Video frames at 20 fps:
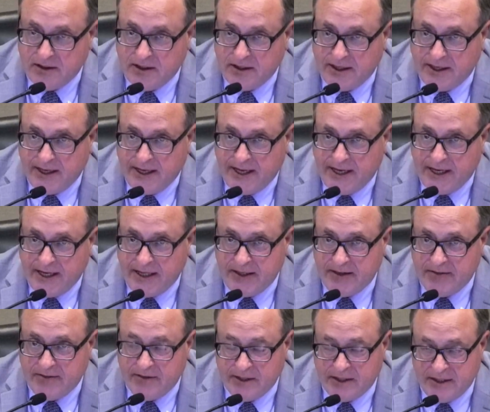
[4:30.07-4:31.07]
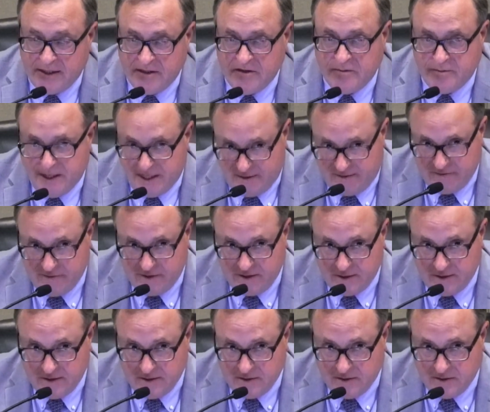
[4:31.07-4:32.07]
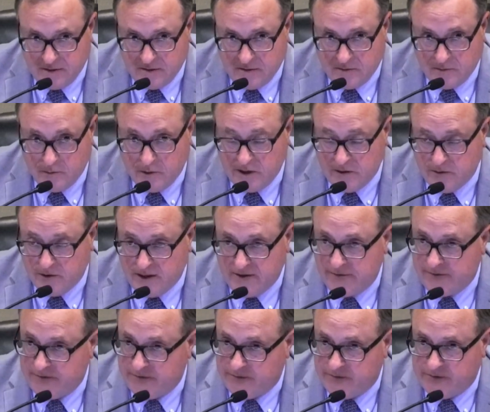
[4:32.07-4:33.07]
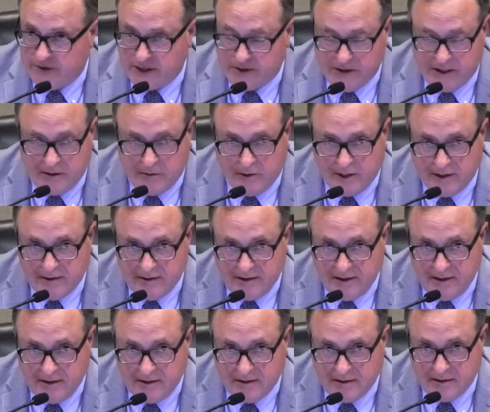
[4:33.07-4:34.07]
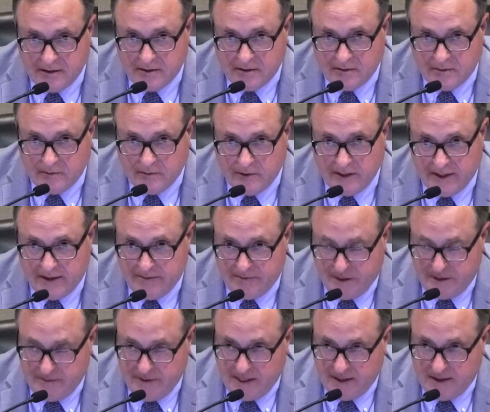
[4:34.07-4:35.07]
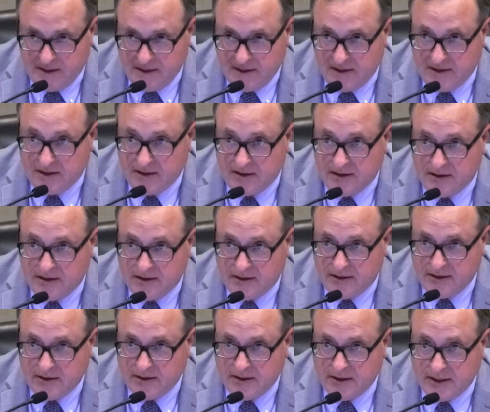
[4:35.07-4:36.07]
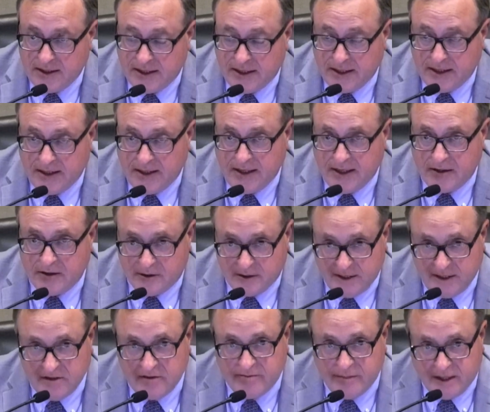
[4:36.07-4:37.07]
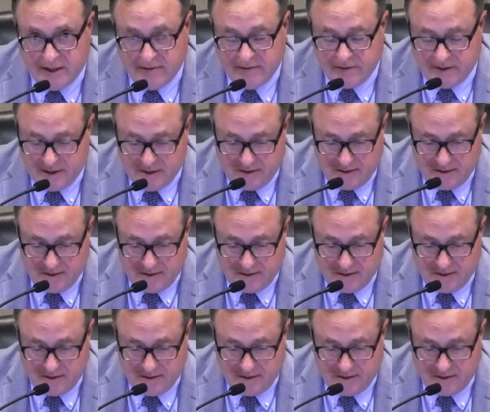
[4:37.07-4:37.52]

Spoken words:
and the kids benefited. We went very quickly, we implemented it, and our kids benefited.